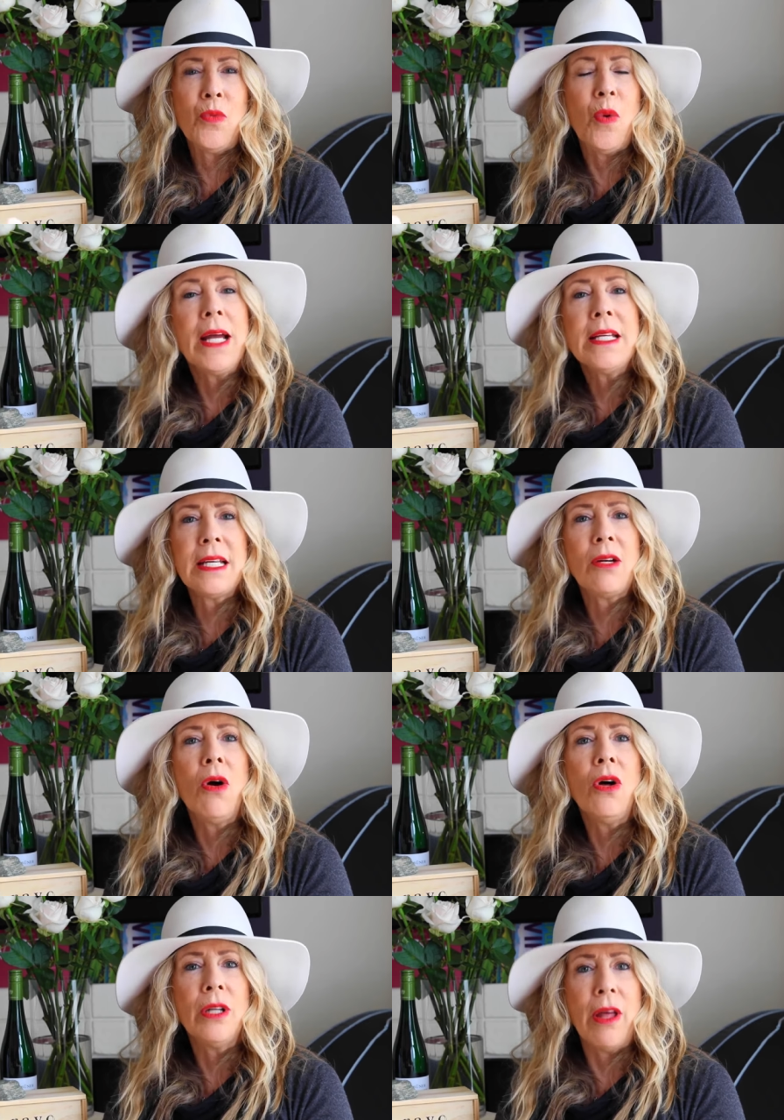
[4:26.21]
why is it
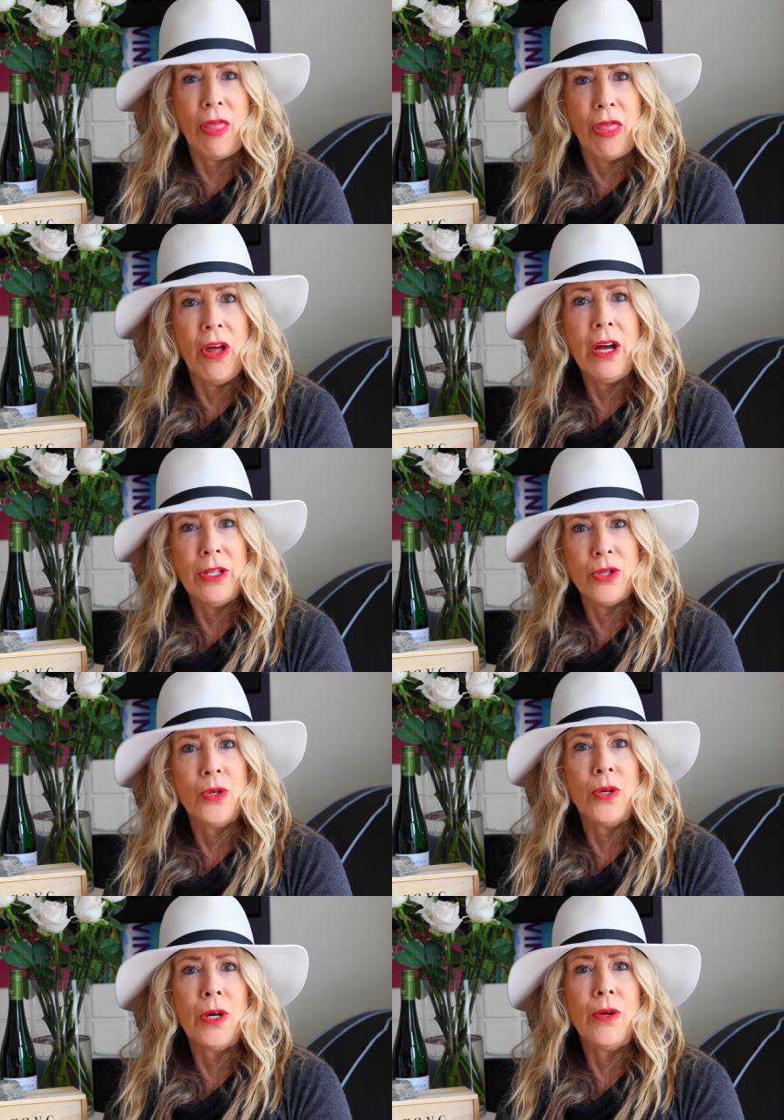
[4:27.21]
called the
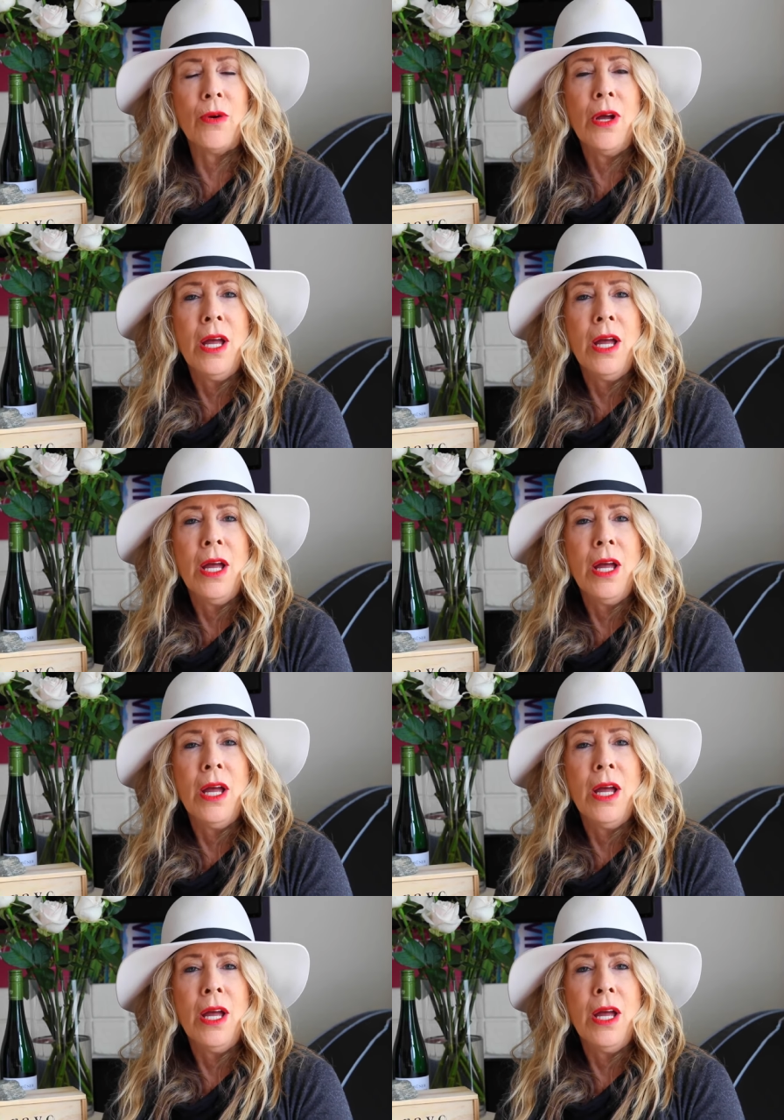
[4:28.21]
Douro?